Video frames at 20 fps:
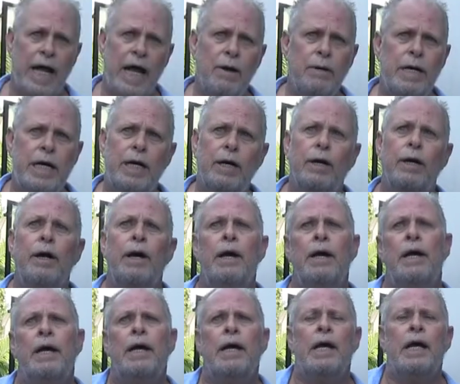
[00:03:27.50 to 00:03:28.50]
down here,
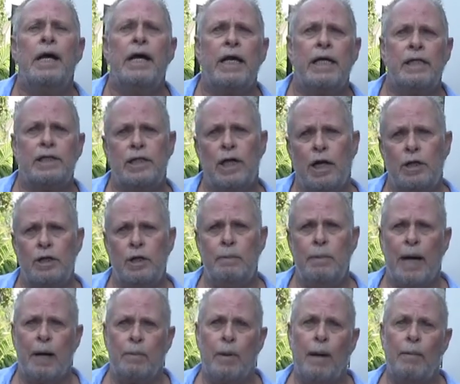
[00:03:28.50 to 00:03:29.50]
it's not too
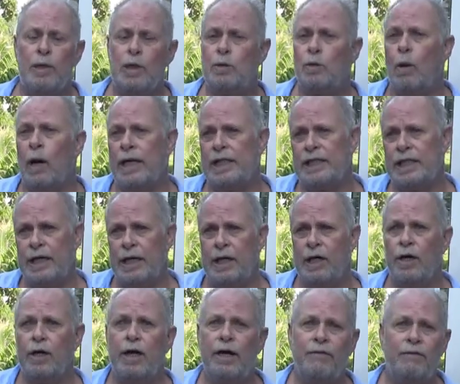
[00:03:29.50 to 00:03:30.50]
bad, probably twice a
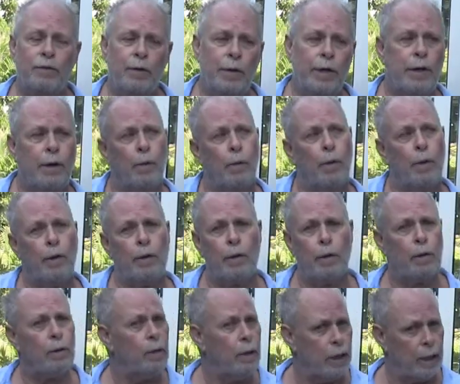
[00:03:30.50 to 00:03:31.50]
year. If they're in a
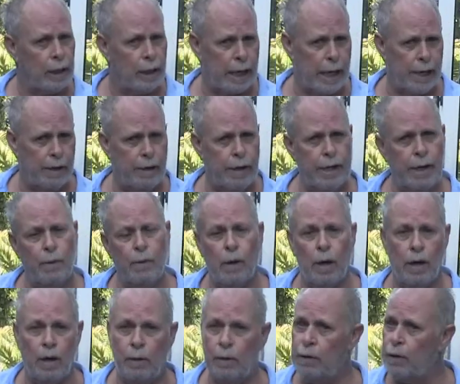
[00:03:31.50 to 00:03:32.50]
rural area
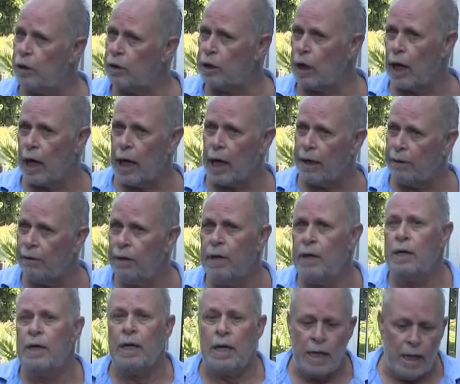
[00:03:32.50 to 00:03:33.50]
where there's a lot of
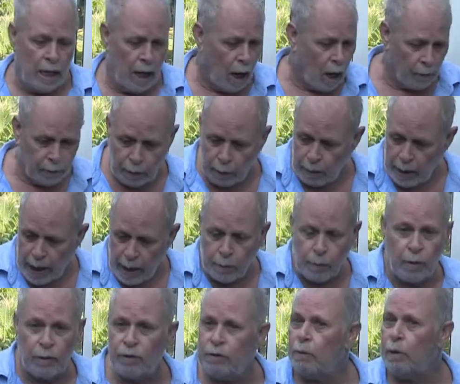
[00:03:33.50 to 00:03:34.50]
on the
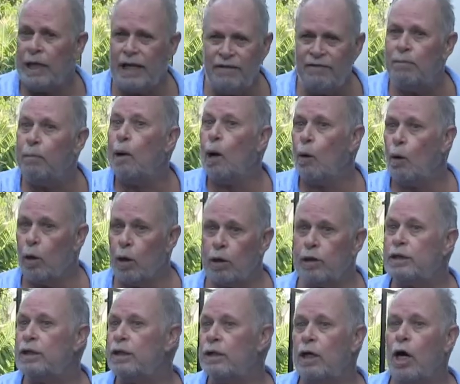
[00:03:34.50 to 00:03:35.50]
ground with leaf
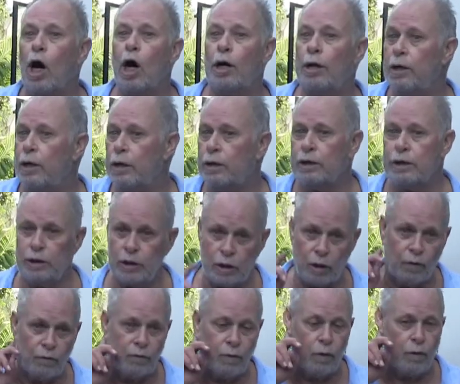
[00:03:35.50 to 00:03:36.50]
blowers and gardeners and
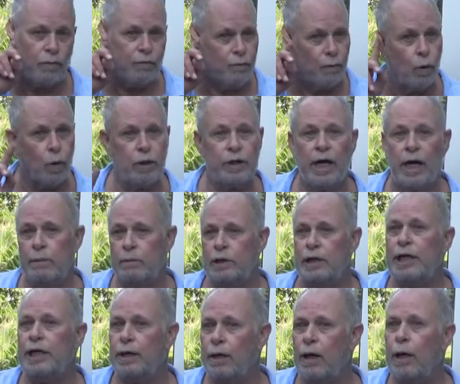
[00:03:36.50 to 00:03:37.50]
so forth, four times
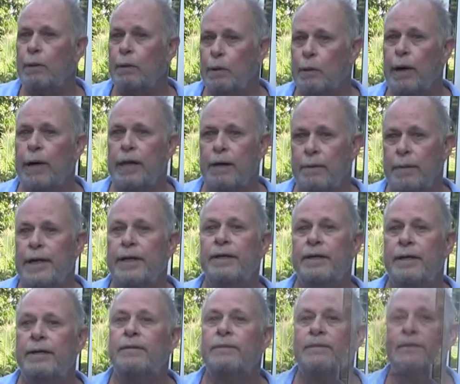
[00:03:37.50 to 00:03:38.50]
a year I would recommend.
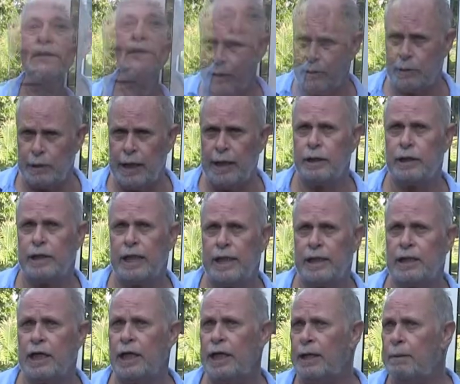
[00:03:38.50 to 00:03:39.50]
This one here
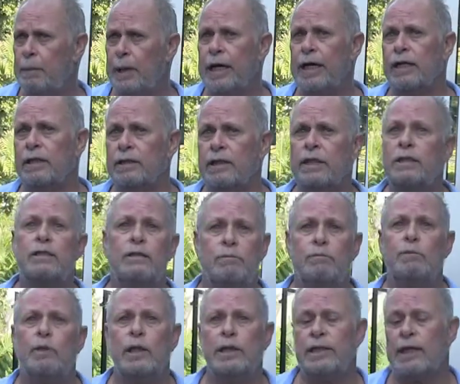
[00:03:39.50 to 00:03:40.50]
stays clean because it's,
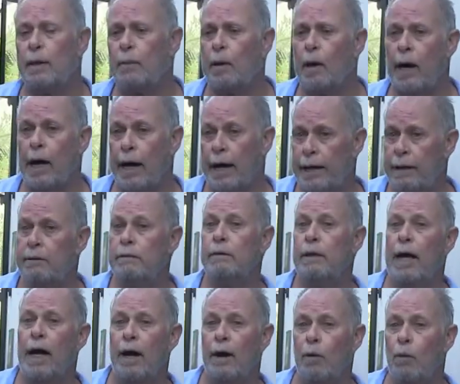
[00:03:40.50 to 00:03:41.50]
it's up high and
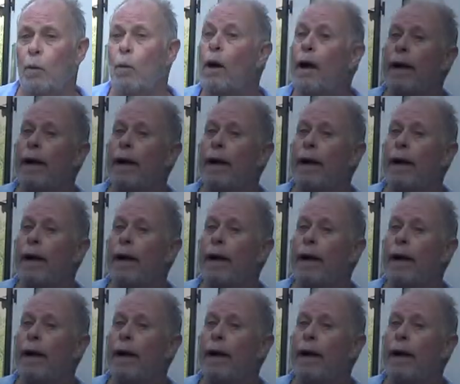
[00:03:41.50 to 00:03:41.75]
out of the